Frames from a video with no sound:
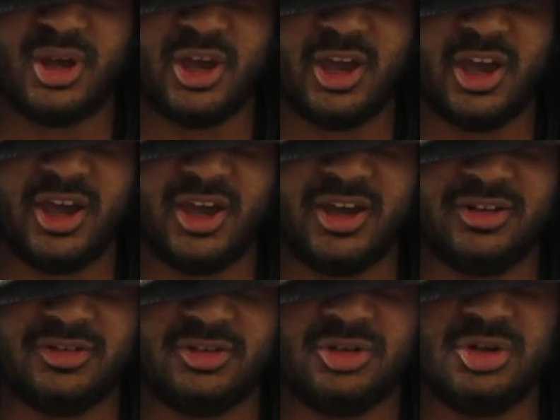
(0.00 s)

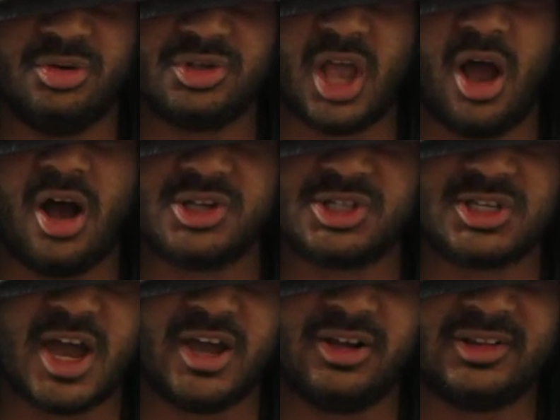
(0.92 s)
and used
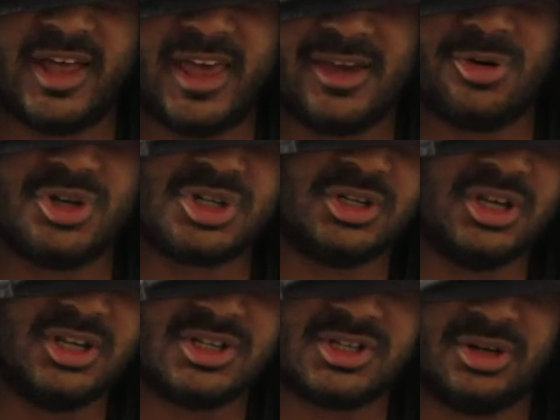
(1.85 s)
hostile language and
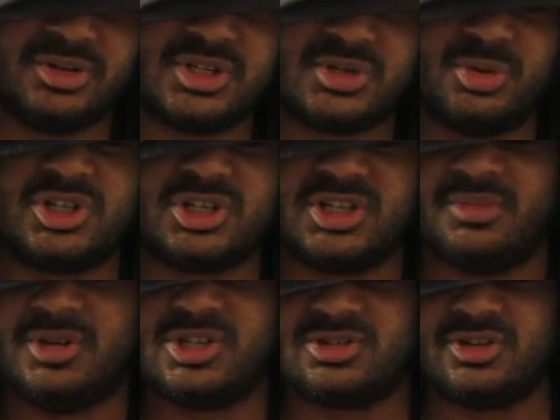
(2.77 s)
insults, which
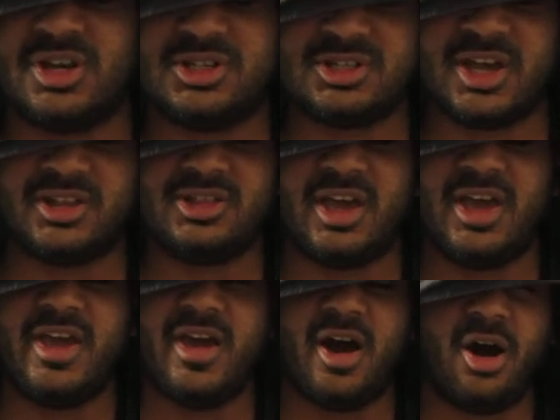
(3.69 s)
demonstrates that
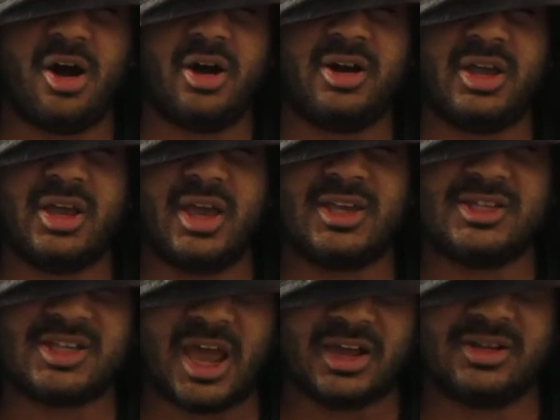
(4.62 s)
they are
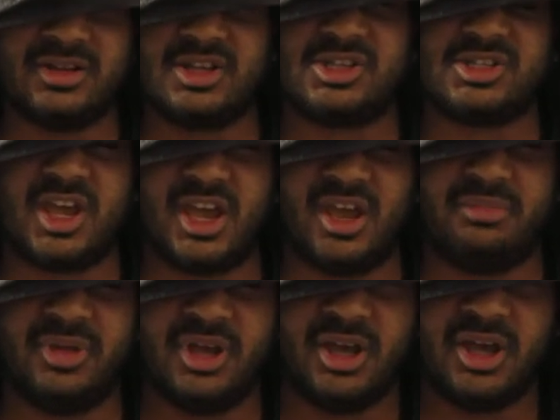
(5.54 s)
exactly the
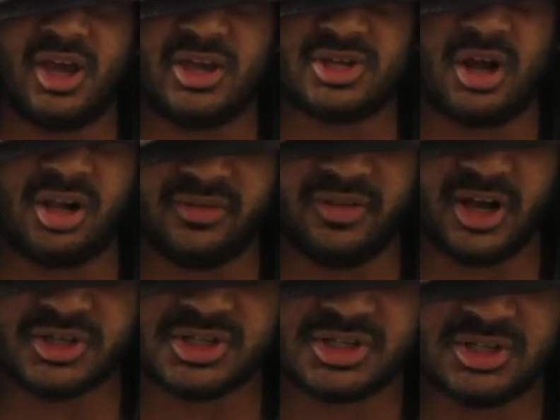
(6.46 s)
same as all of
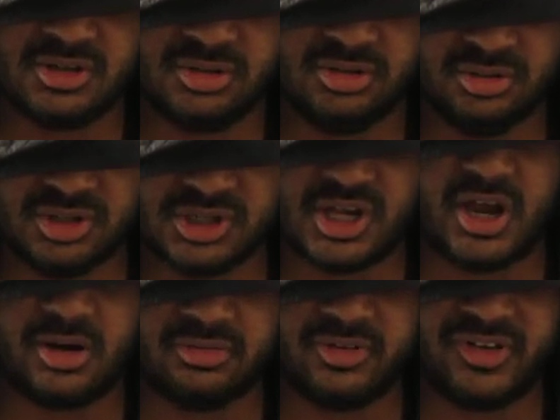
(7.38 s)
us who
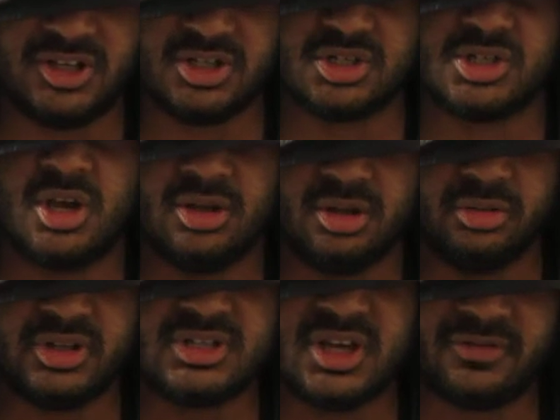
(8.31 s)
desire vengeance. The
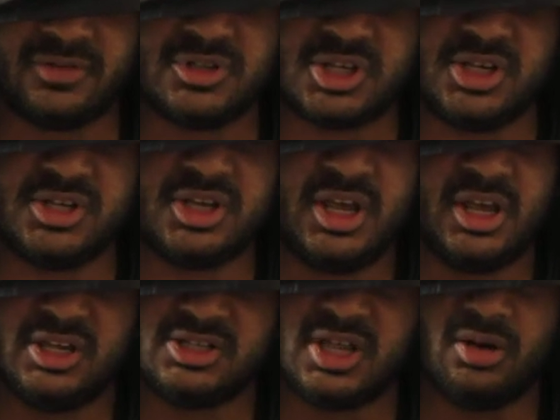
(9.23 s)
only difference is
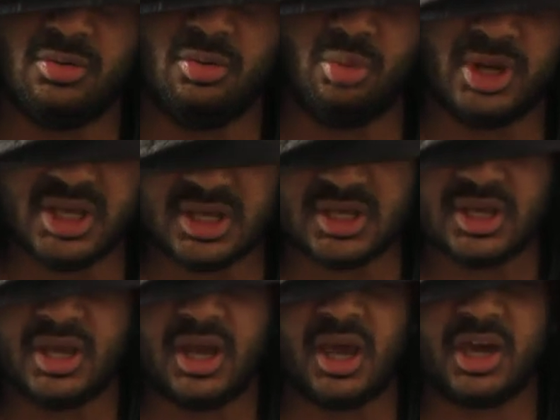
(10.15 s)
that
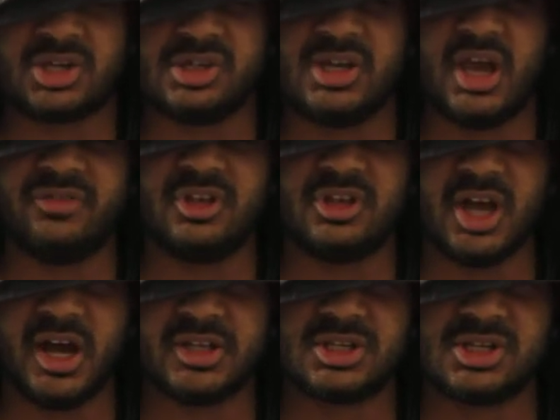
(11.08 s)
we actually have the
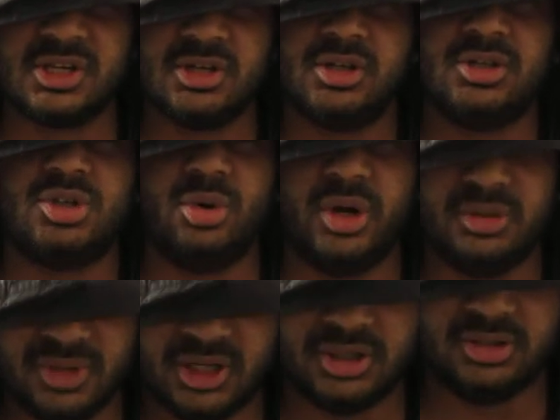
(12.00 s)
guts to
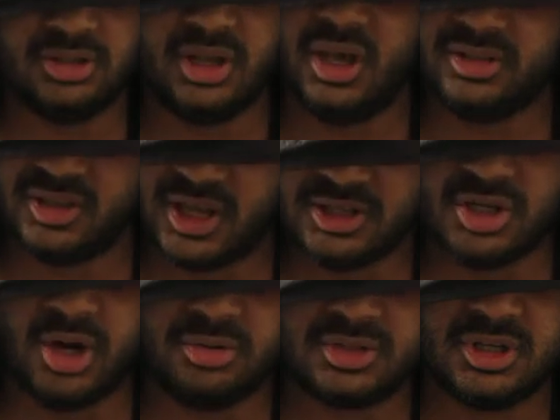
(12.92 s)
admit it, and they
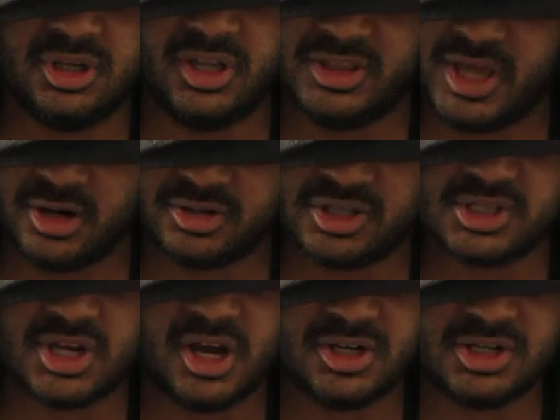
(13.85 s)
don't, and they are
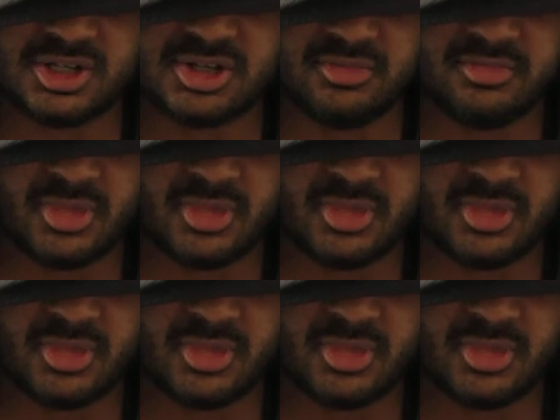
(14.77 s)
dishonest.